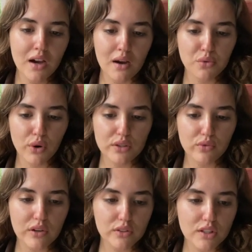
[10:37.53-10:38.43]
I'm going to
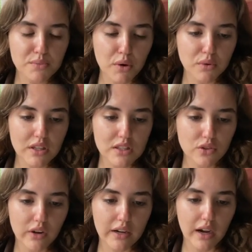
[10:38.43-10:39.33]
riddle this book with
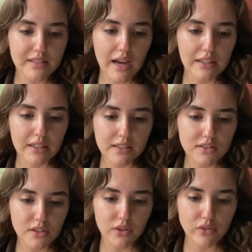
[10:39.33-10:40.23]
Easter egg italics
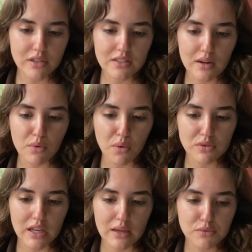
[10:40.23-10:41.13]
so that this time it won't
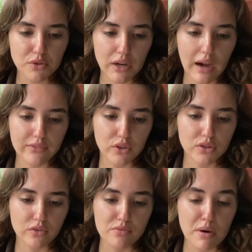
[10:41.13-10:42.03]
take him 2.5 years
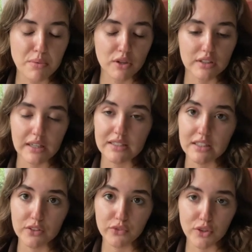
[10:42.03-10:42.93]
to read my book like it
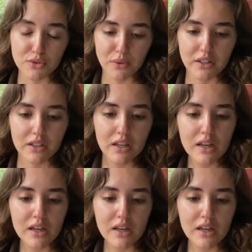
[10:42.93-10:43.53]
did the first one.